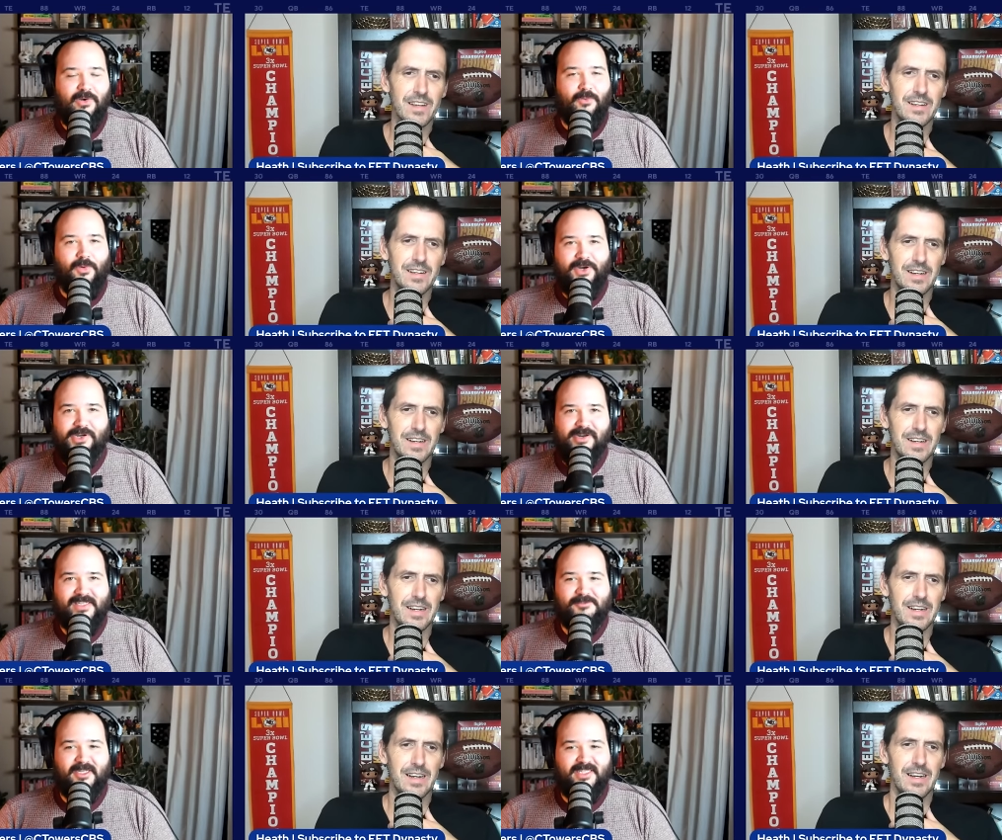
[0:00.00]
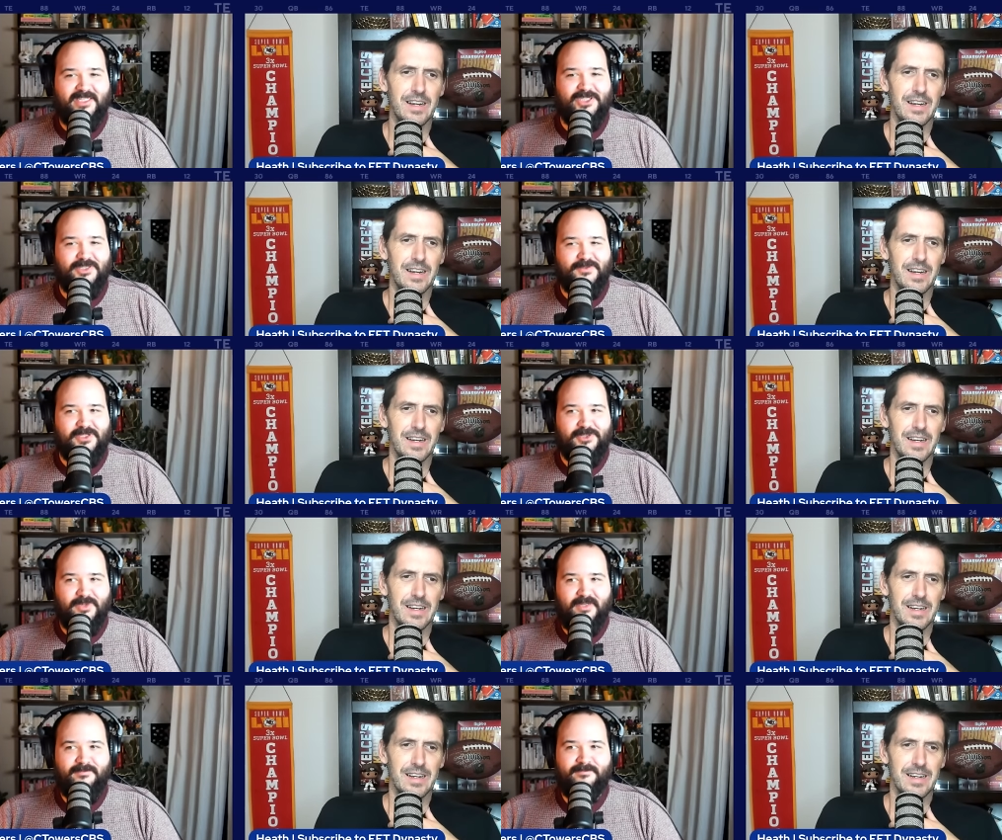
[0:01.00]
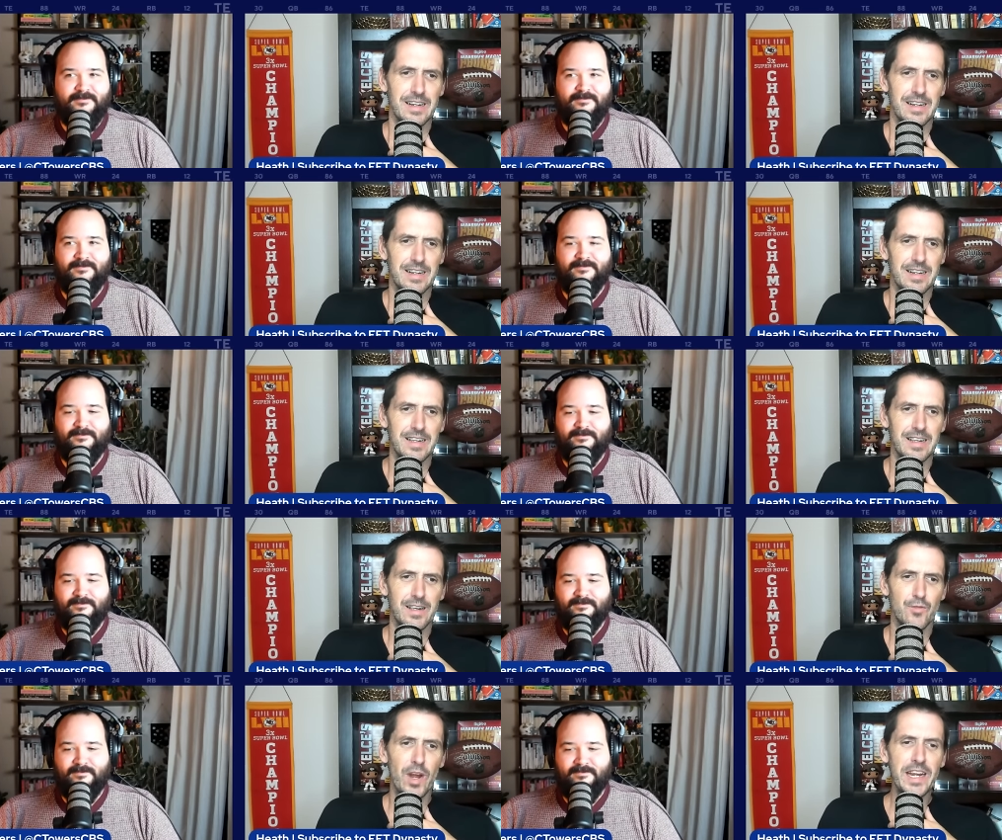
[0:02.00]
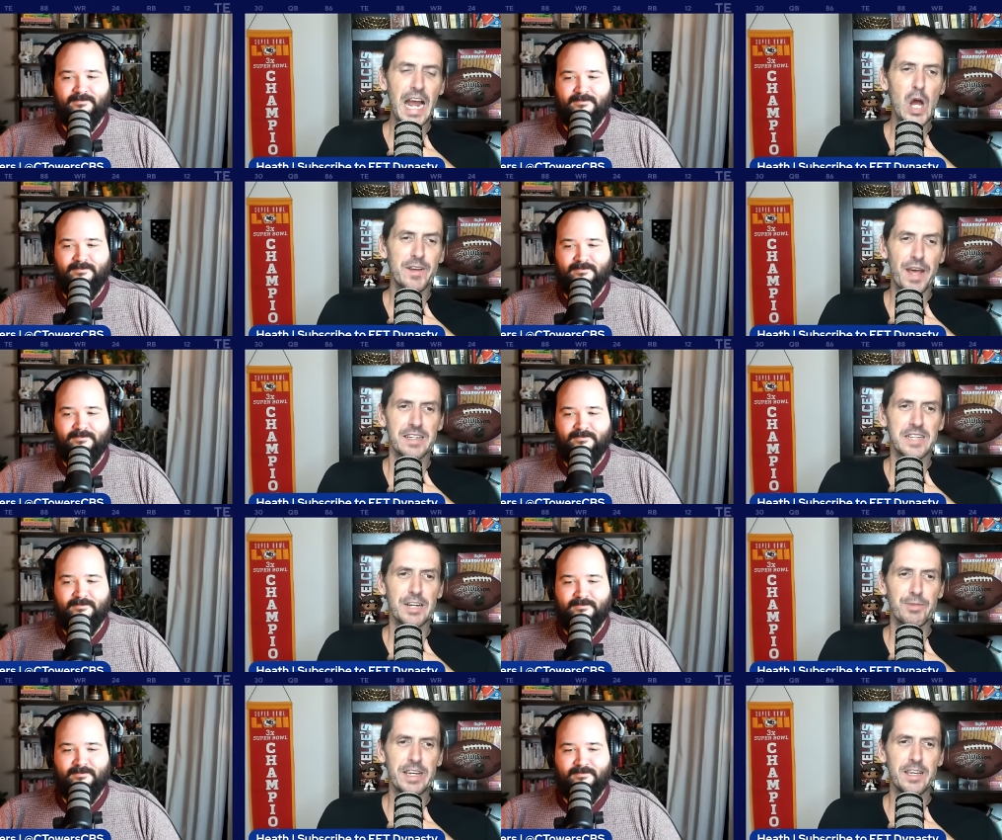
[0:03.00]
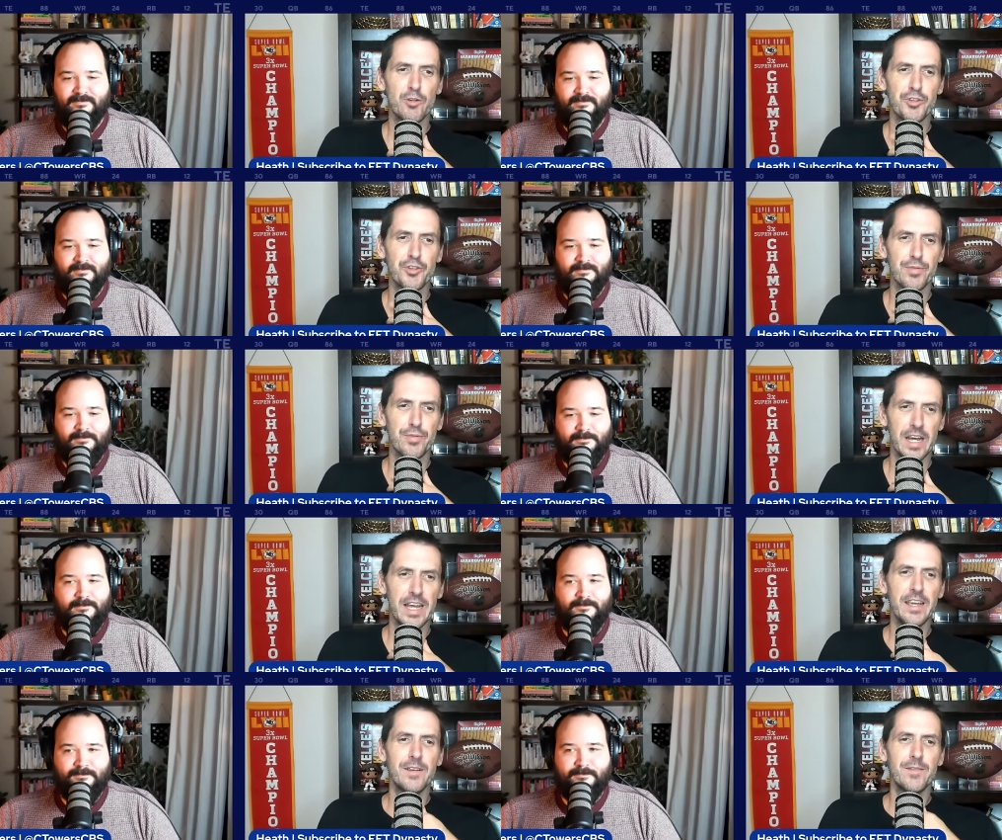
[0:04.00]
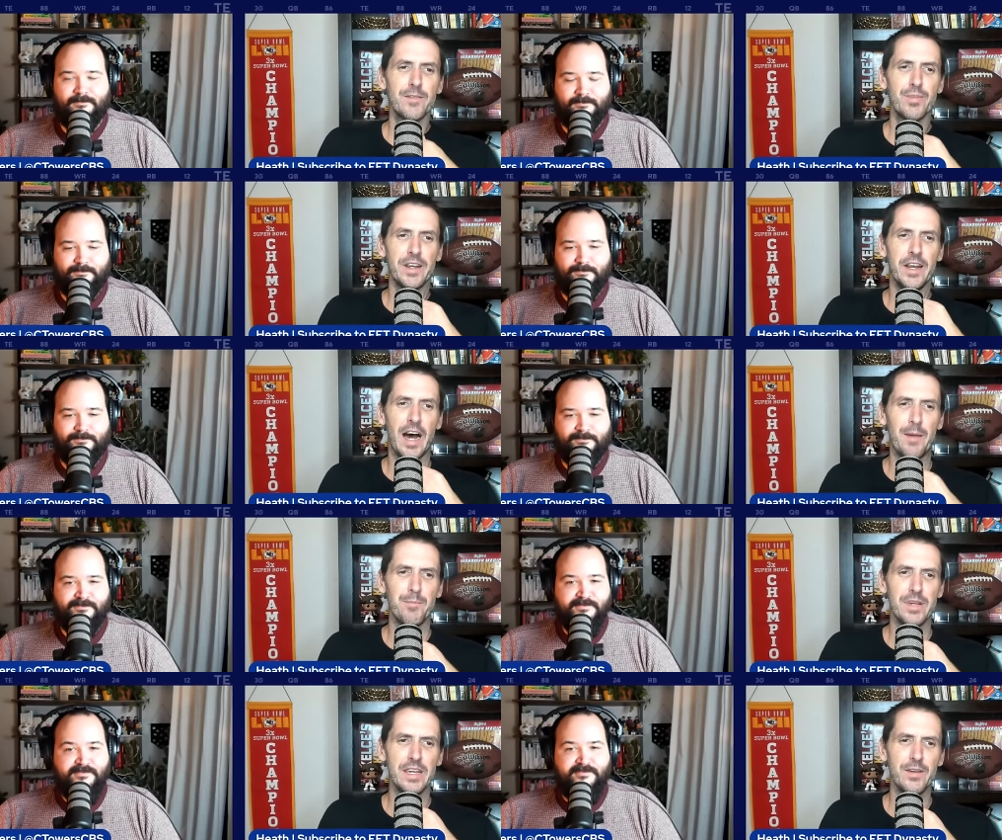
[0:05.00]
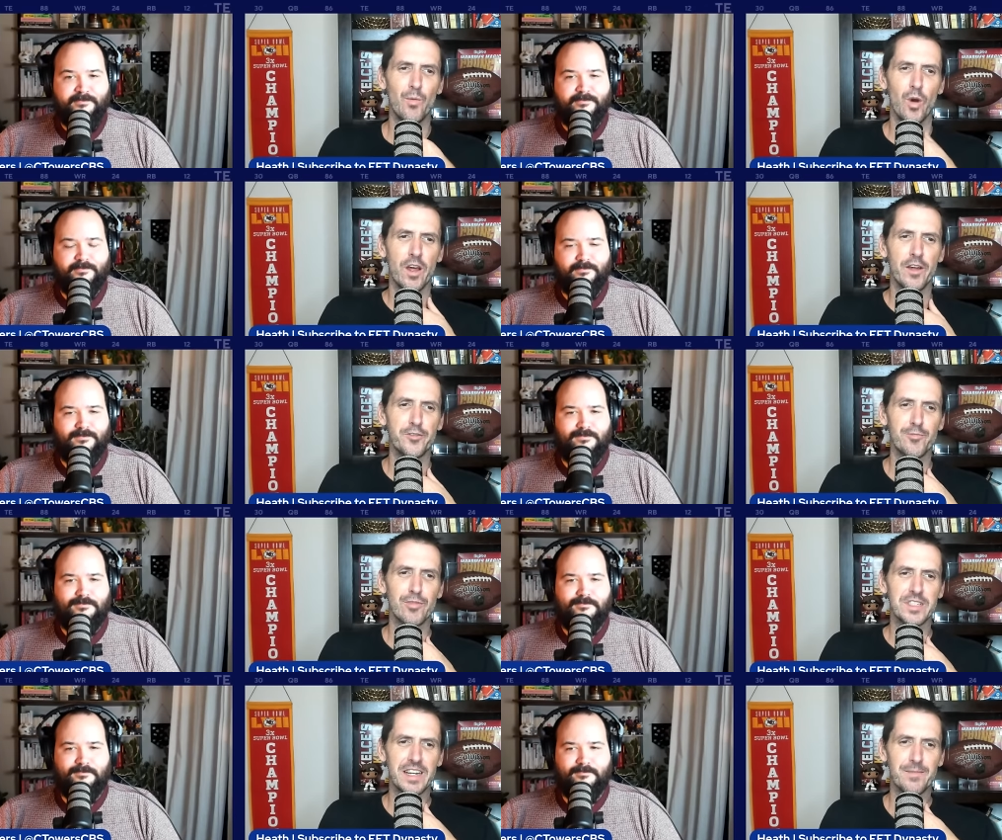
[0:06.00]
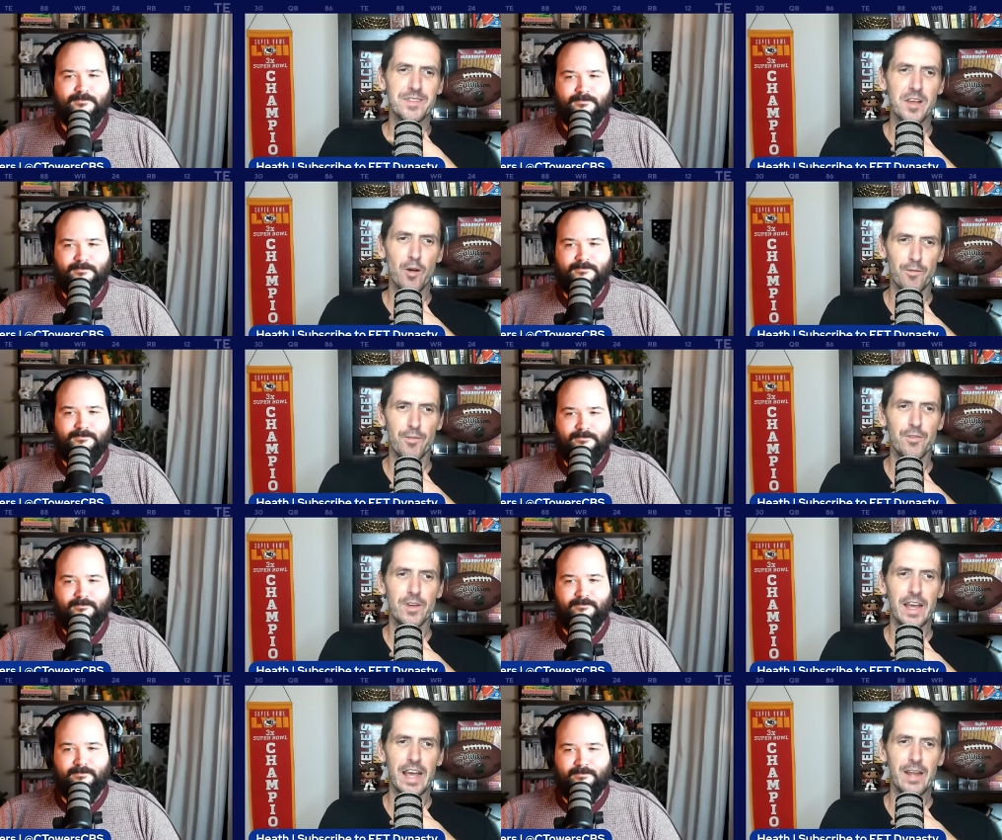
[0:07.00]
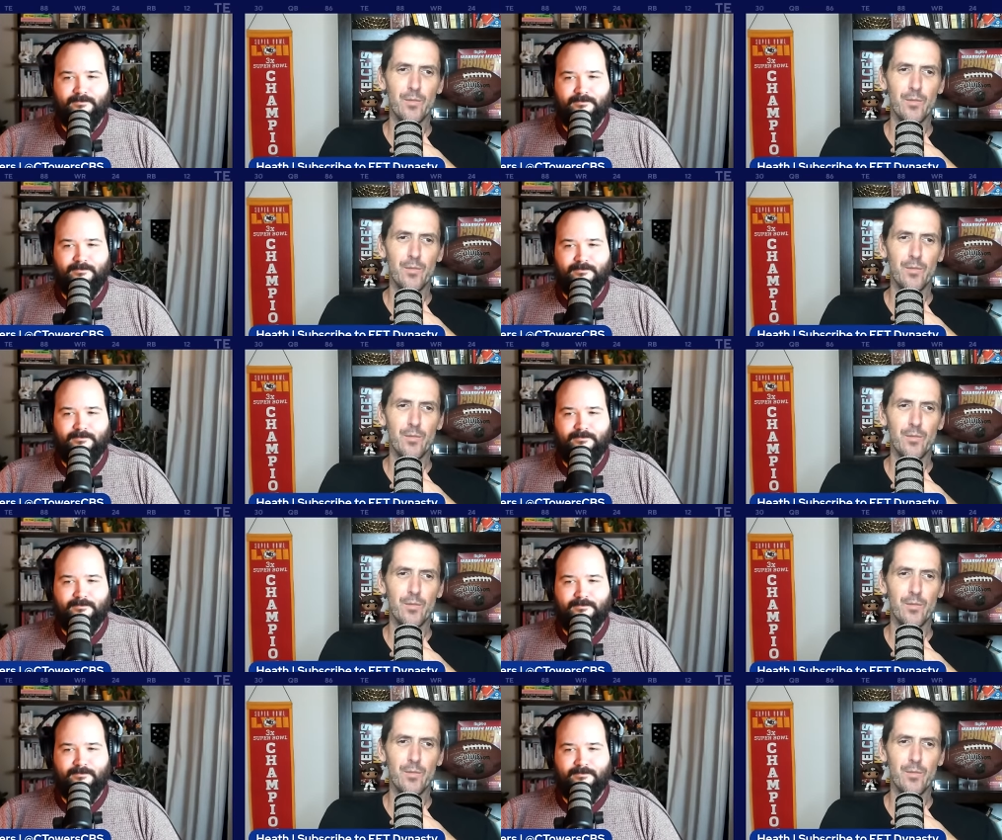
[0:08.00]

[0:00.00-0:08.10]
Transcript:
Speaker 1: What are your expectations for Tua?
Speaker 2: Right now, I'm expecting Tyreek Hill to play, but not be 100% himself. Mm -hmm. And mm-hmm.